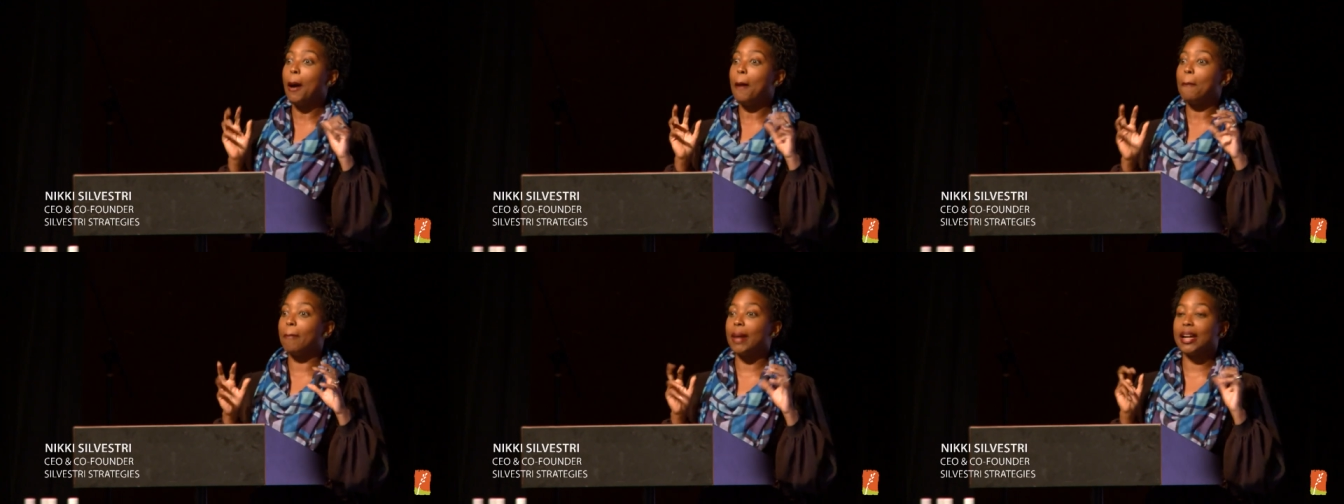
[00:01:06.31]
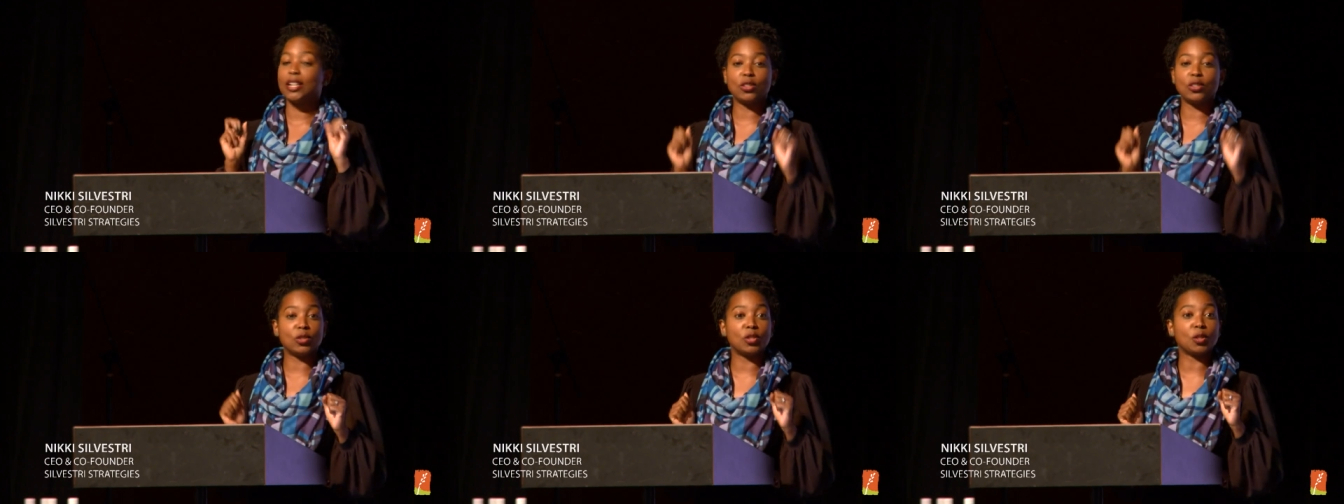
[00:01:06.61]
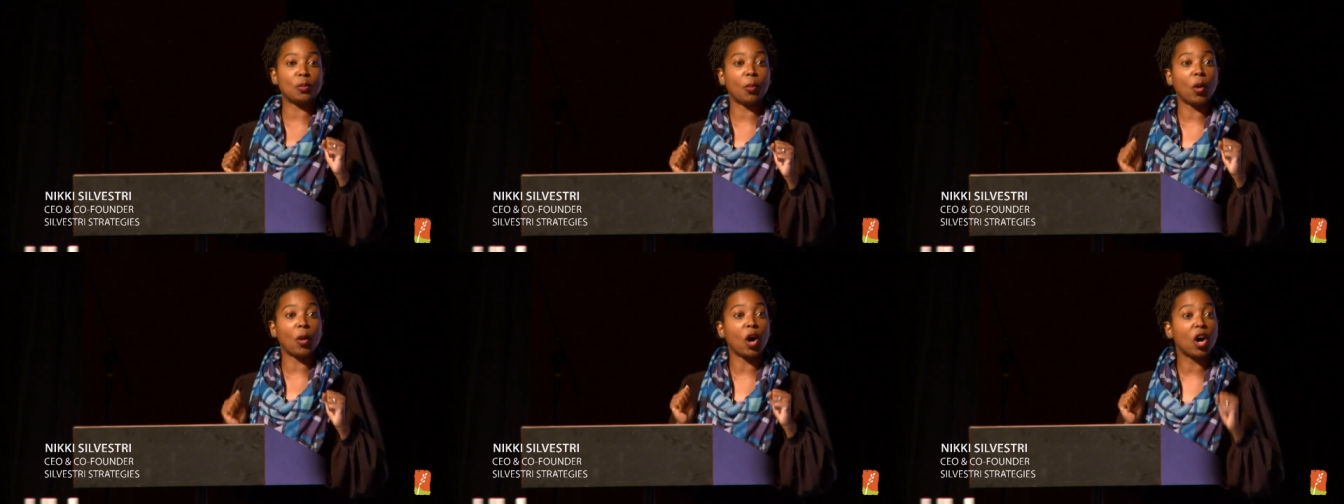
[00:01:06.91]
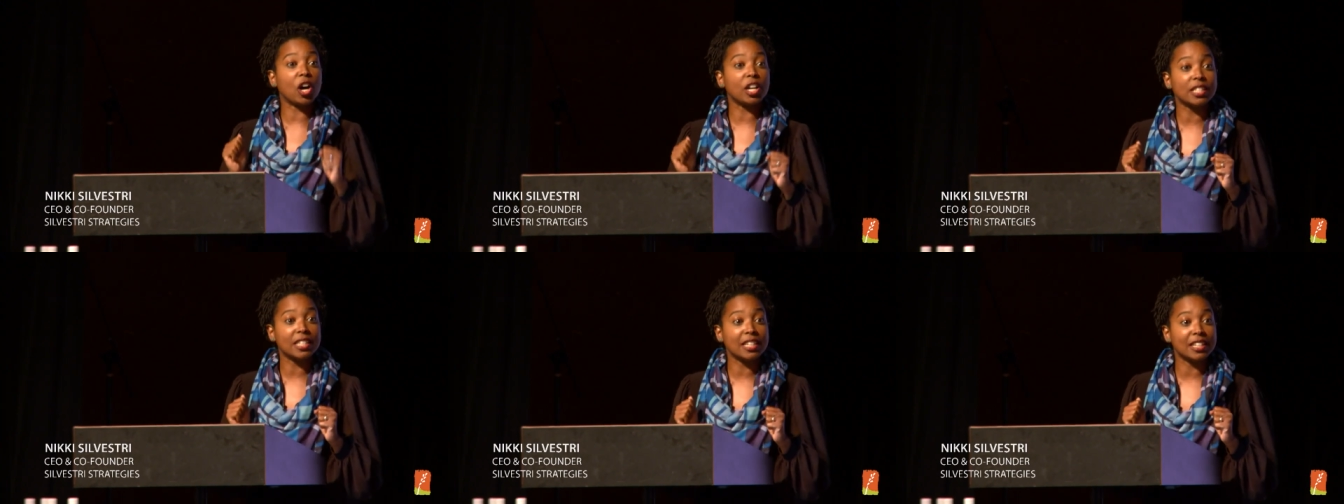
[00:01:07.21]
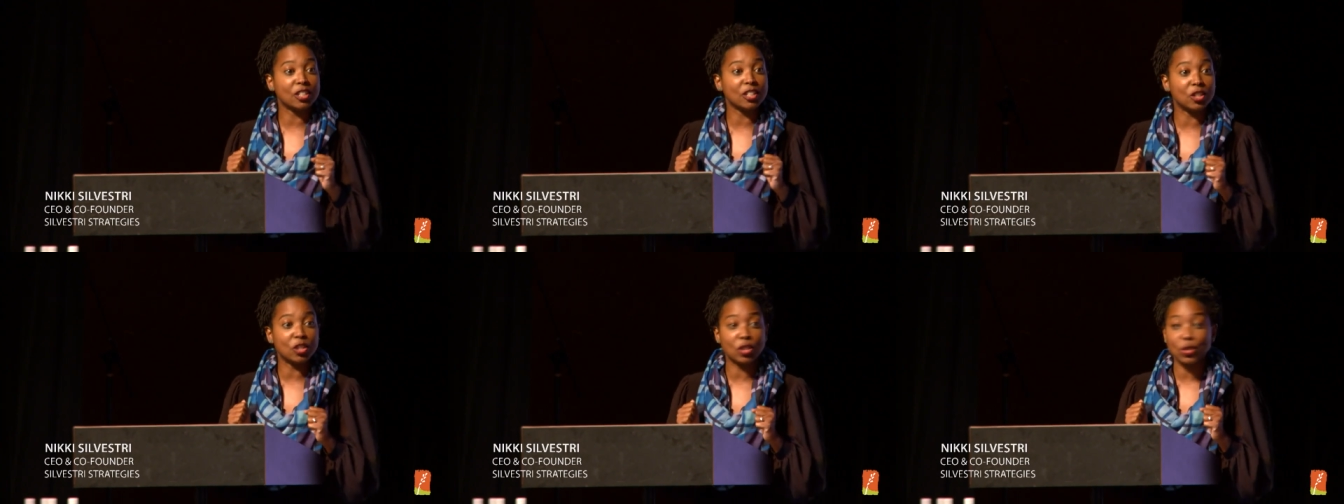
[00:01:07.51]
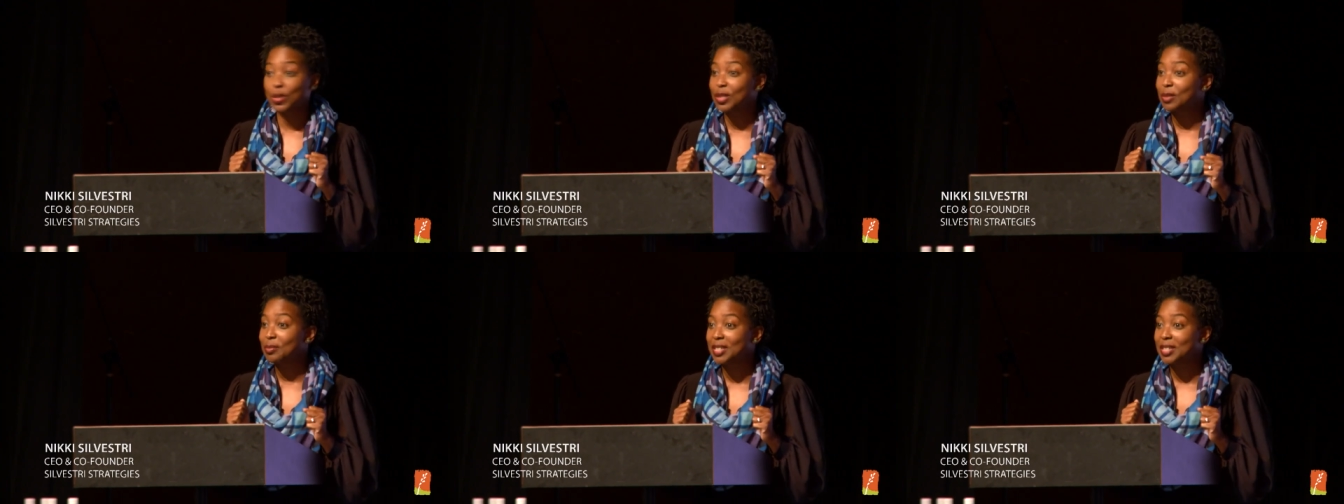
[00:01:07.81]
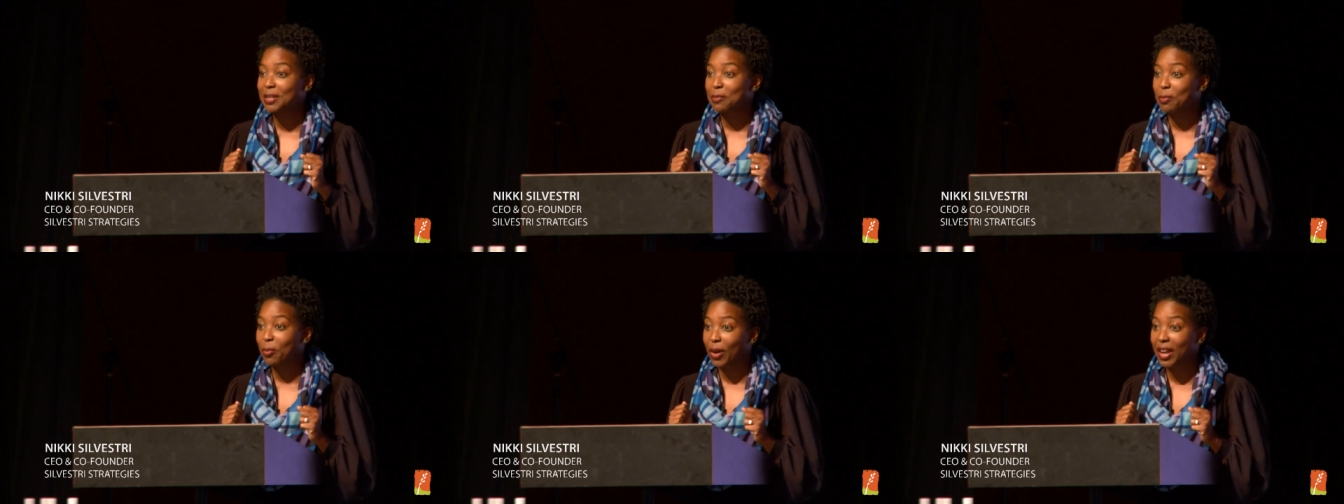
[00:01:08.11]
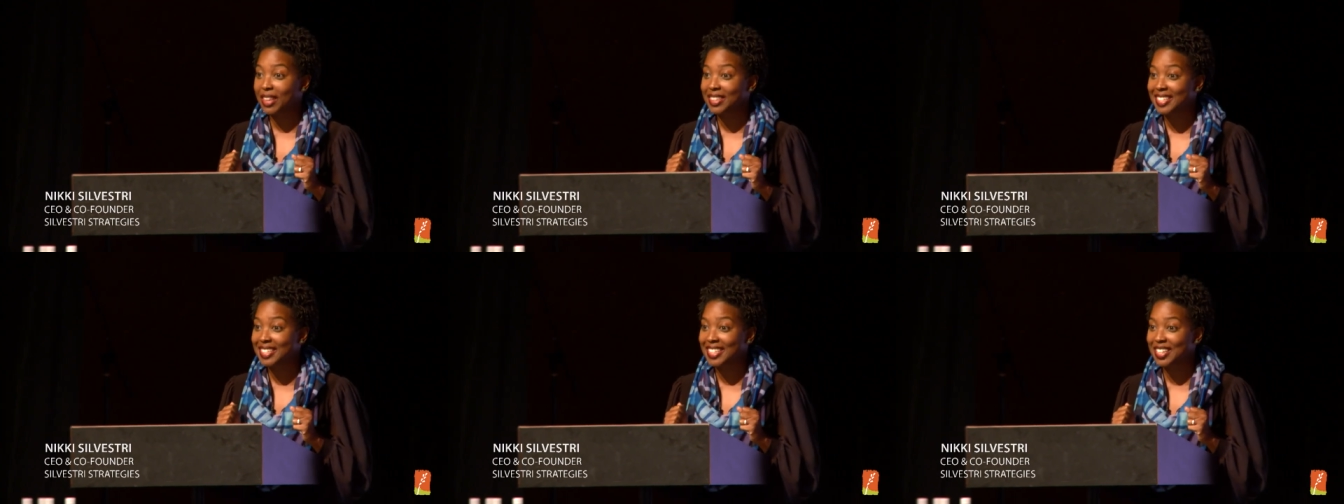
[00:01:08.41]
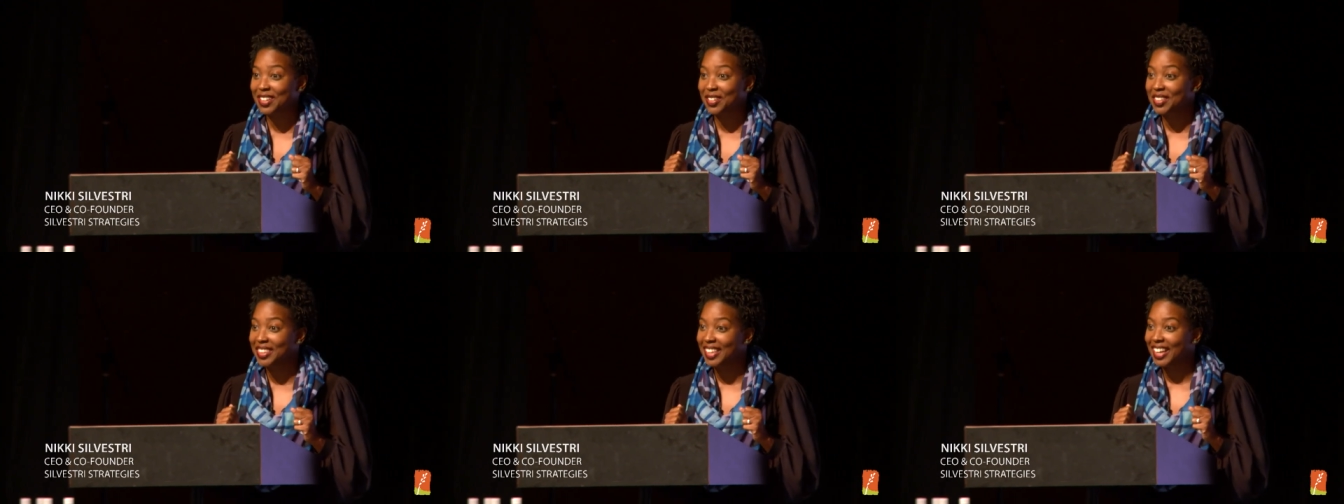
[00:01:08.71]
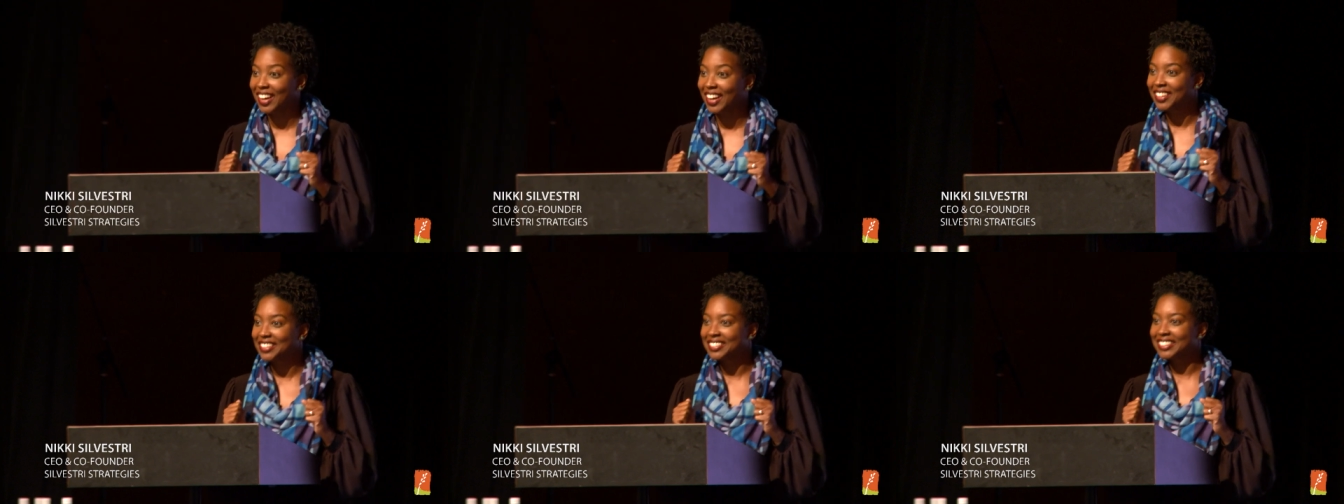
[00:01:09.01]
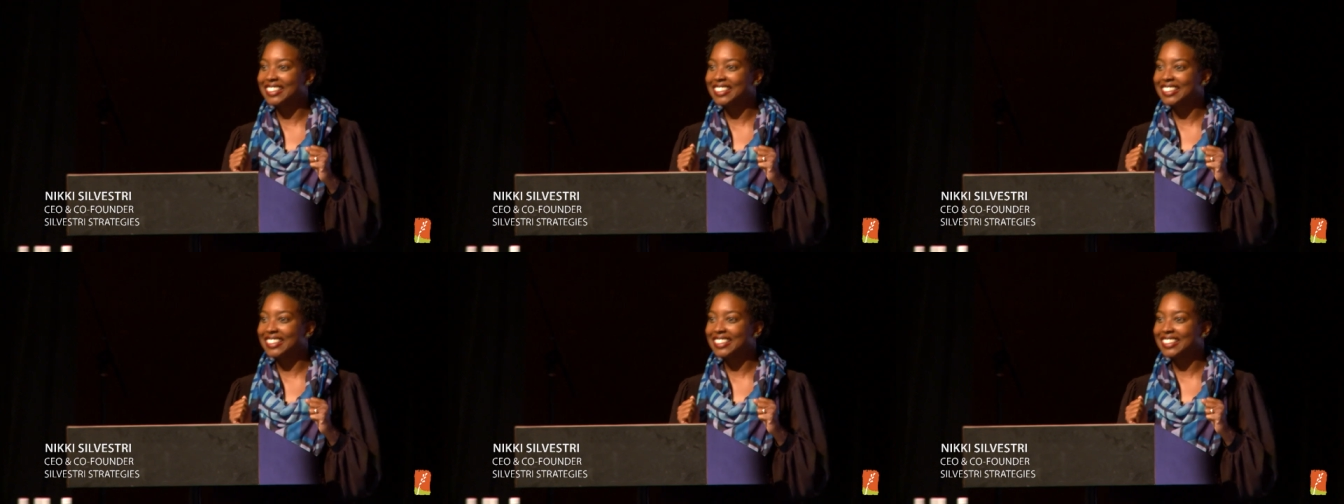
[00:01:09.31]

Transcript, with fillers: might do some pausing to do some deep breaths here and there.